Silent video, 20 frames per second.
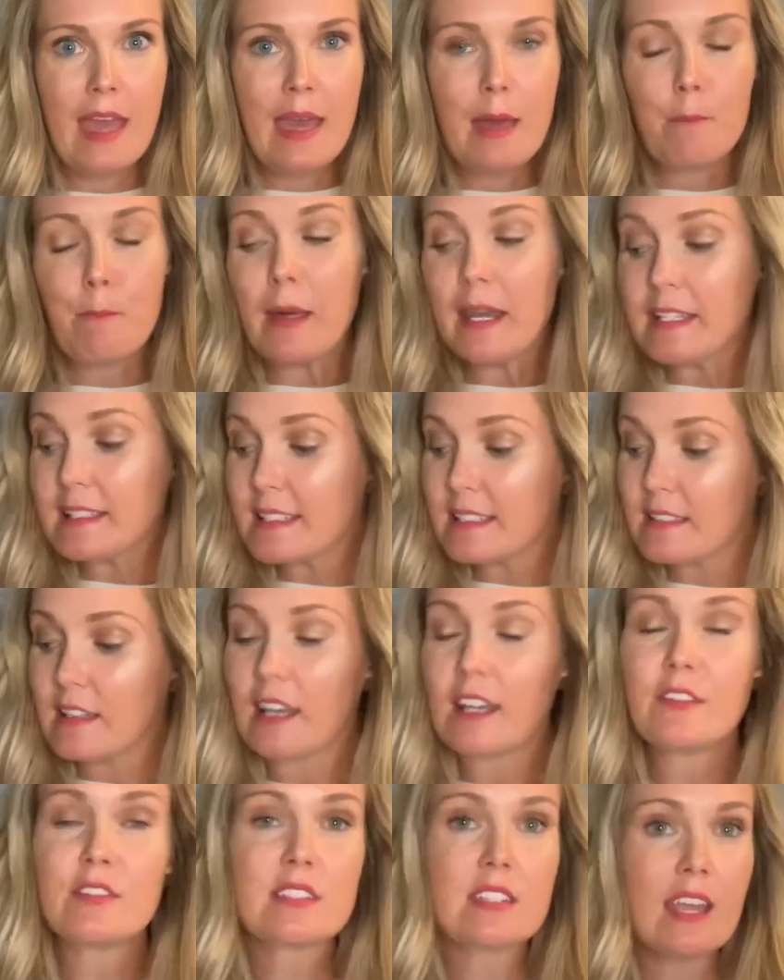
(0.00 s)
But instead
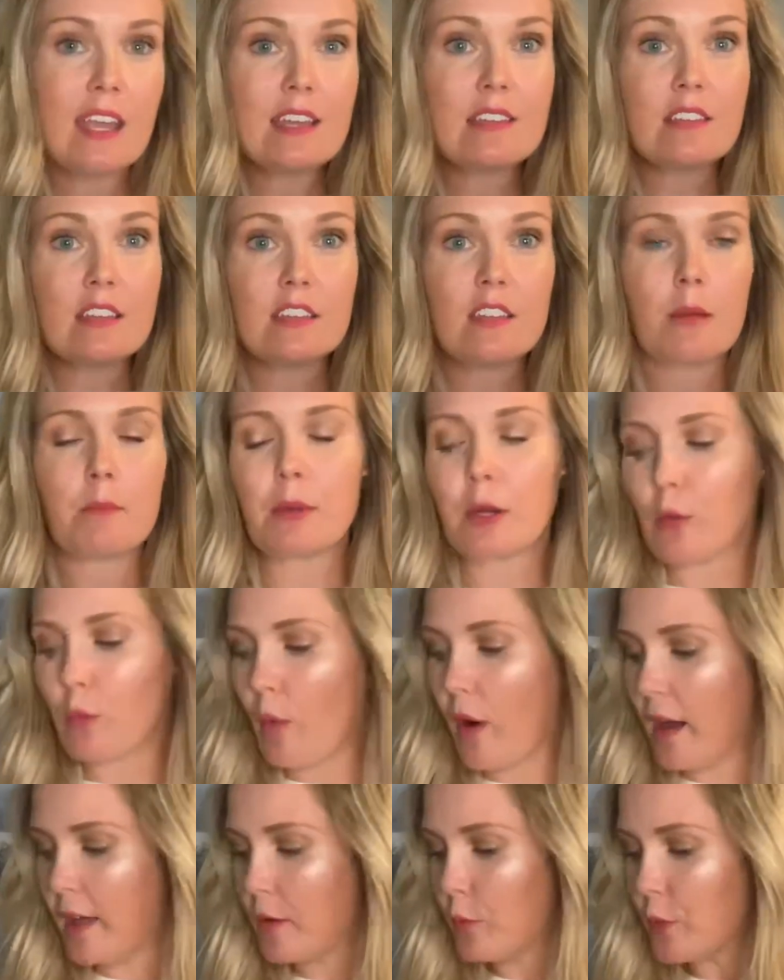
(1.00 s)
of saying the number
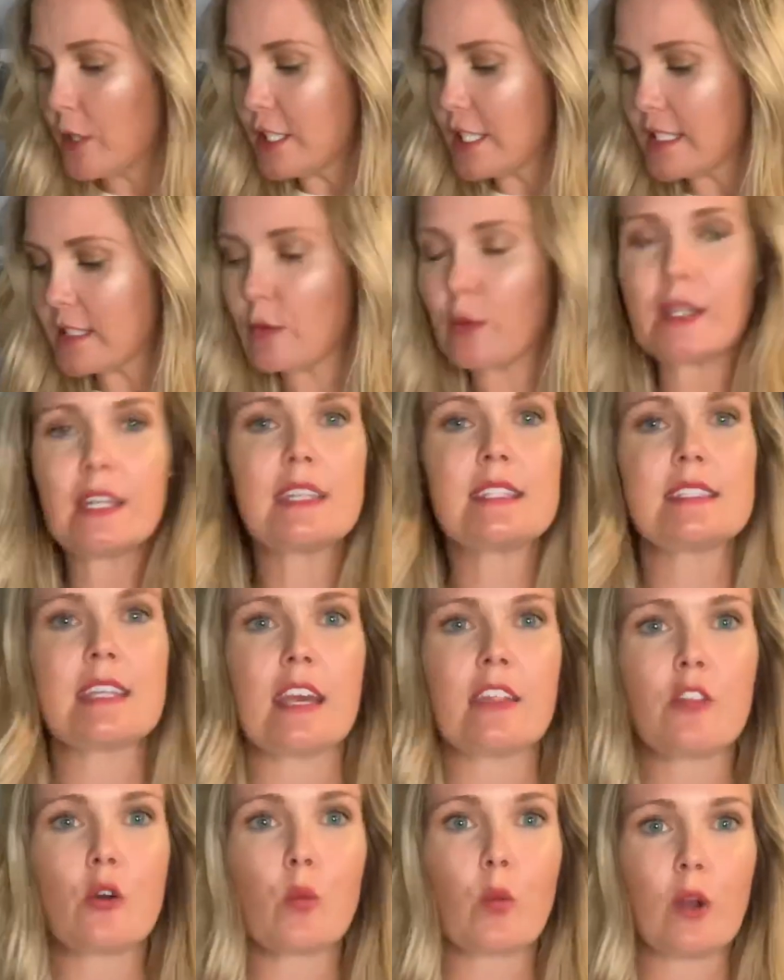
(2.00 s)
one, we're just going to
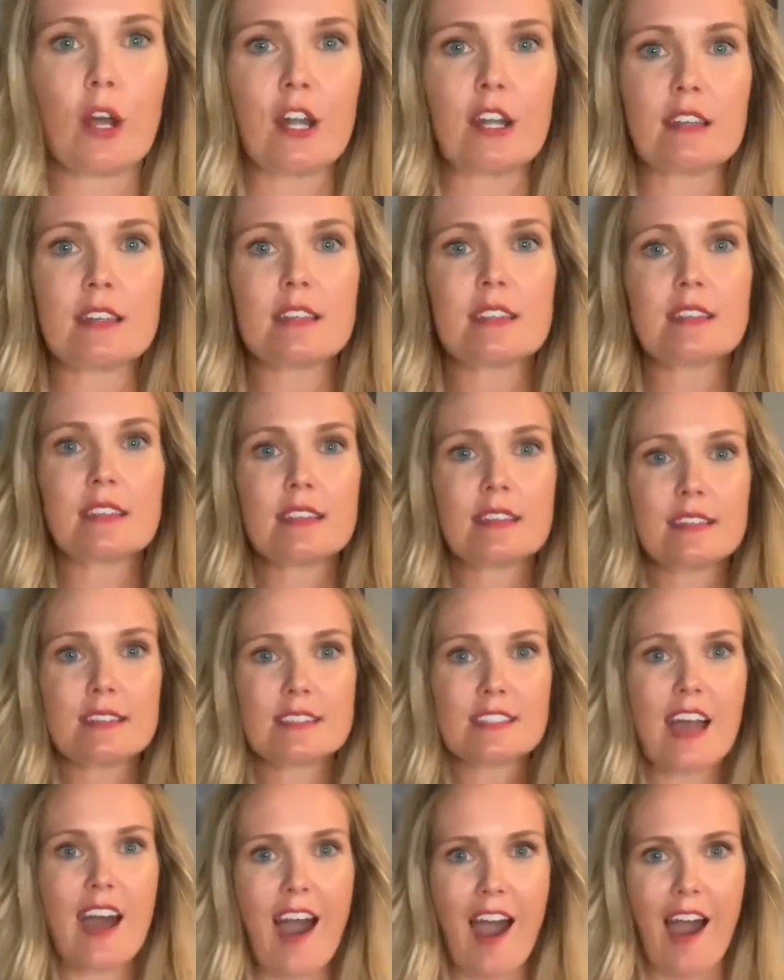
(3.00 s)
say the word
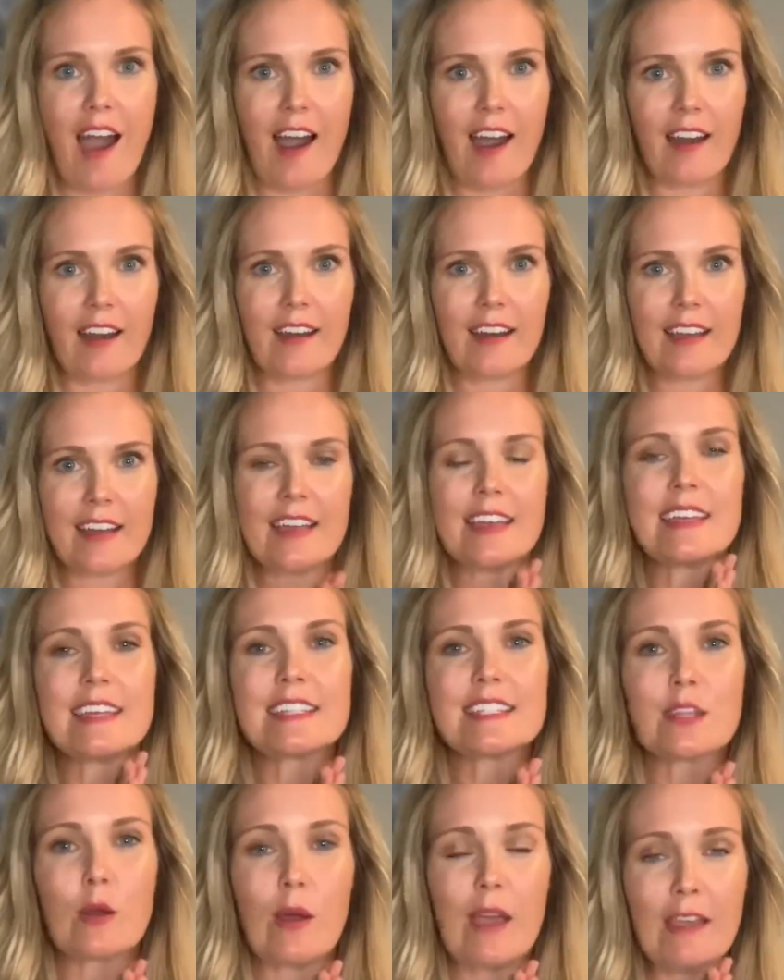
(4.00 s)
ta.
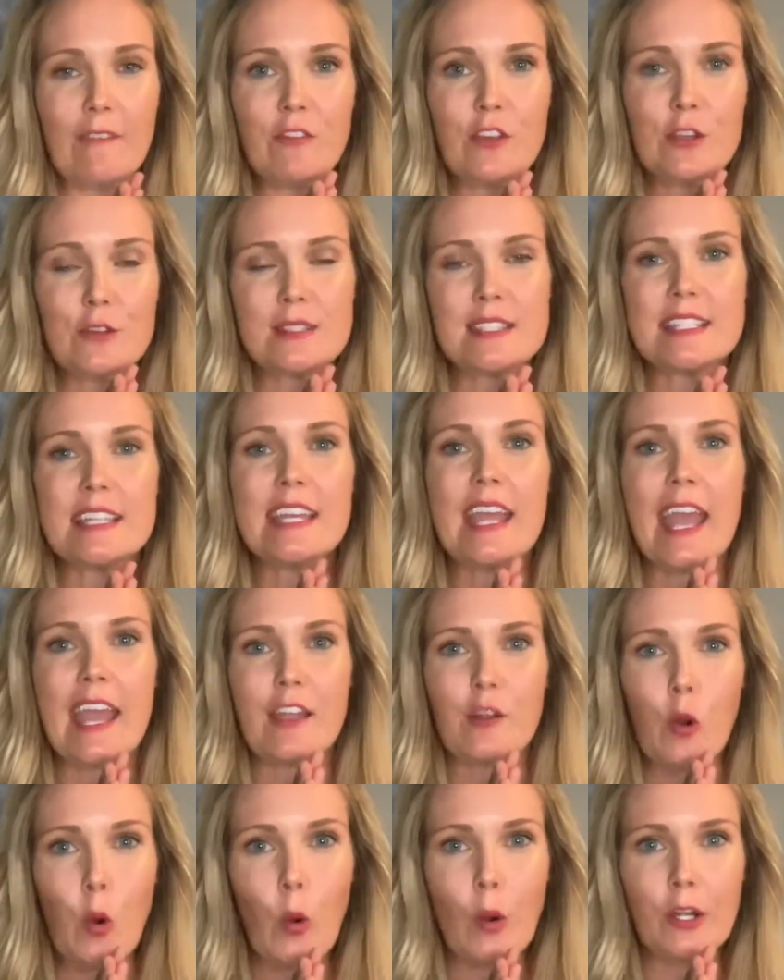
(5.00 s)
So if you see
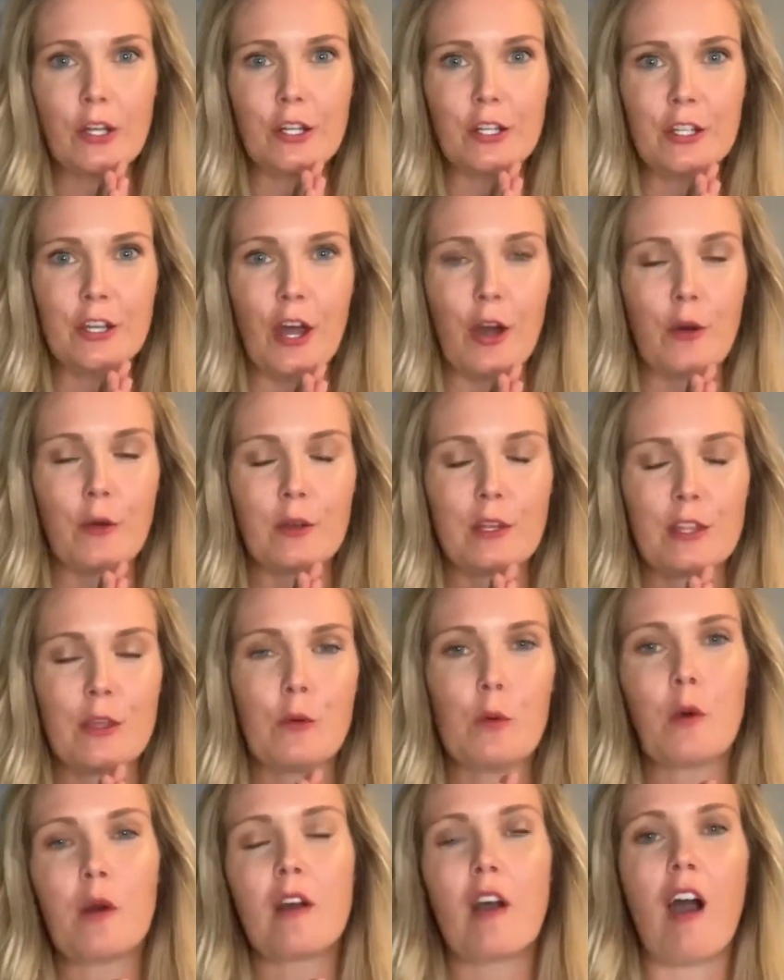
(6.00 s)
a quarter note, you
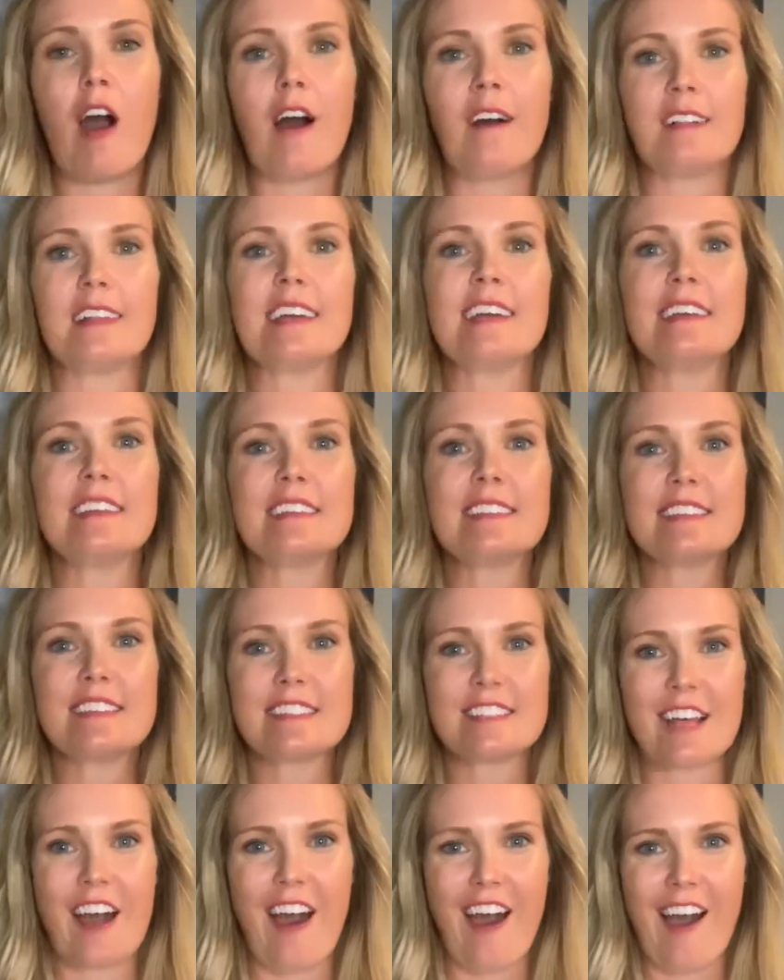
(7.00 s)
will call it
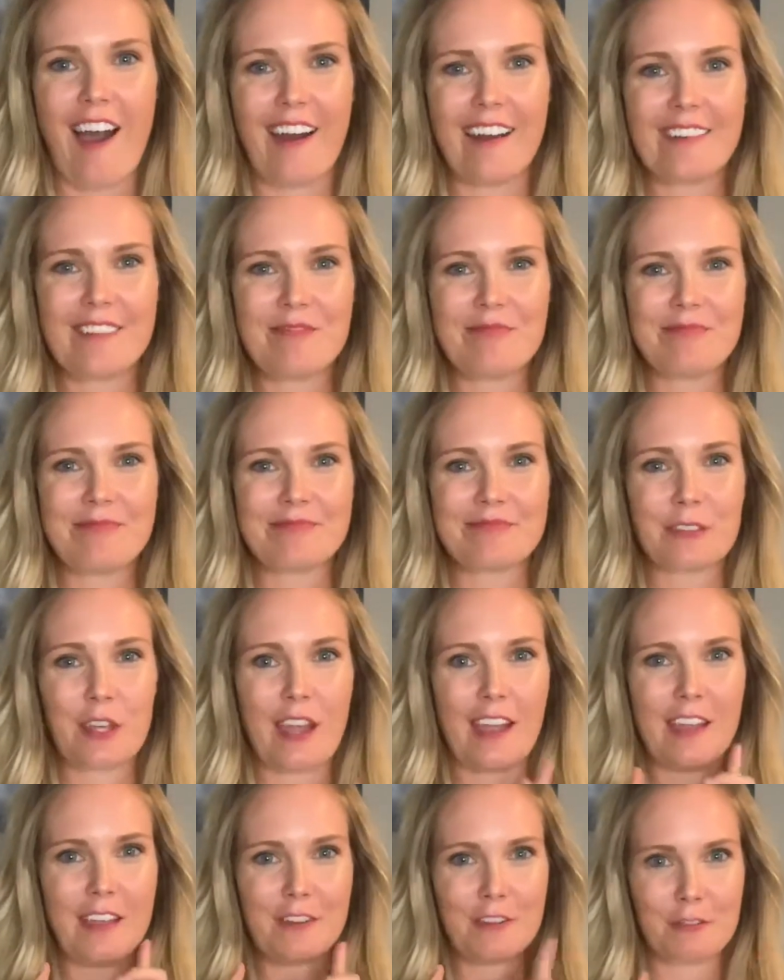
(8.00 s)
ta.
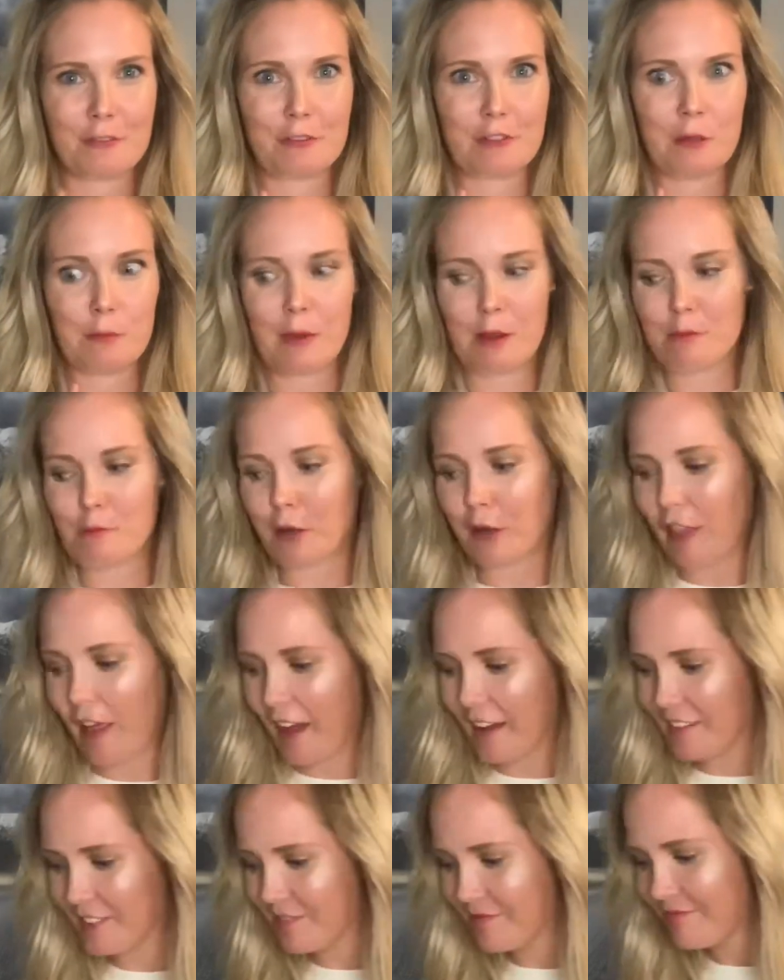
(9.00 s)
Okay, remember that.